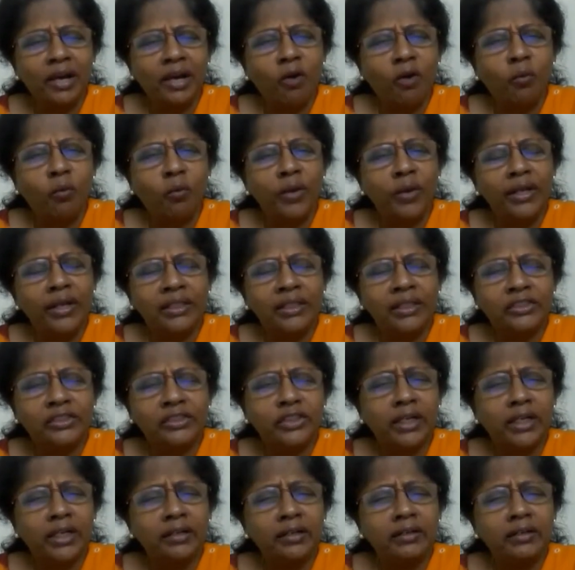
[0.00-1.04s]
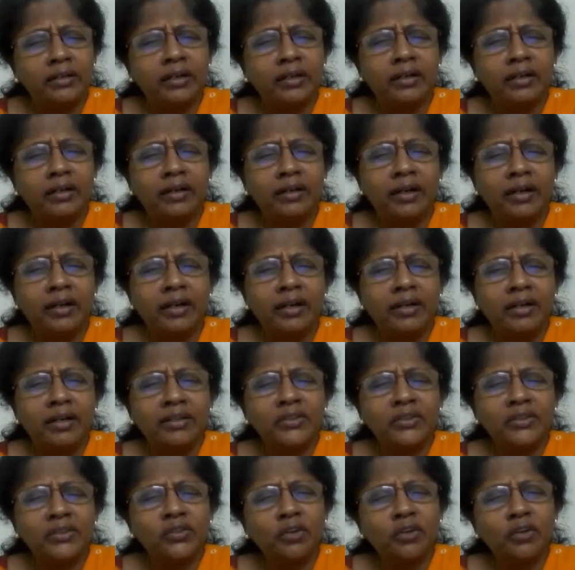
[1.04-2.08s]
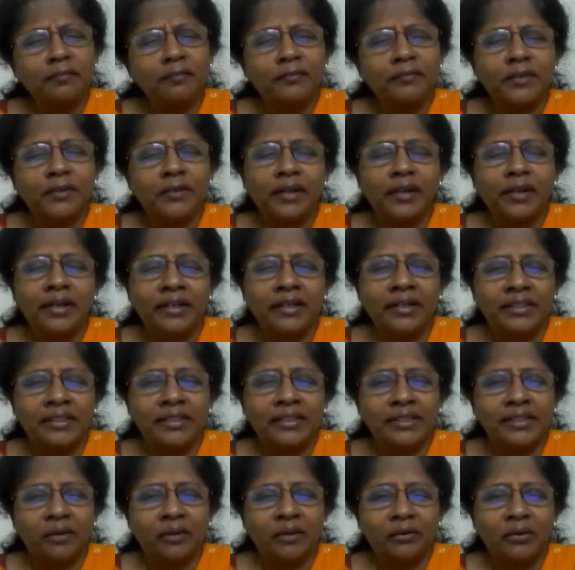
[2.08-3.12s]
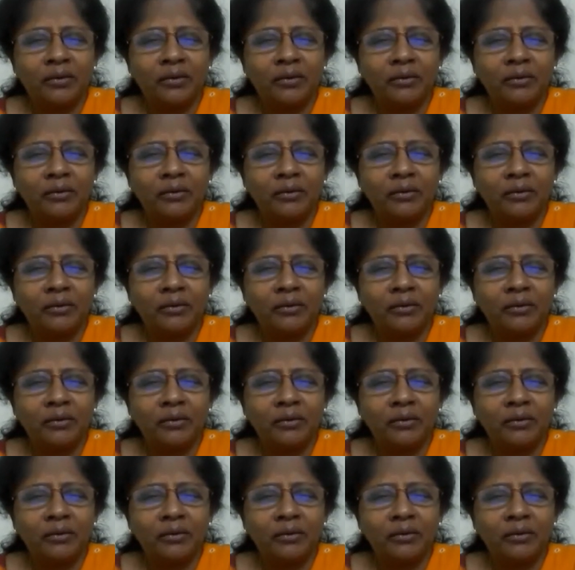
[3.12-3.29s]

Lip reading: a very gentle, soft id sound.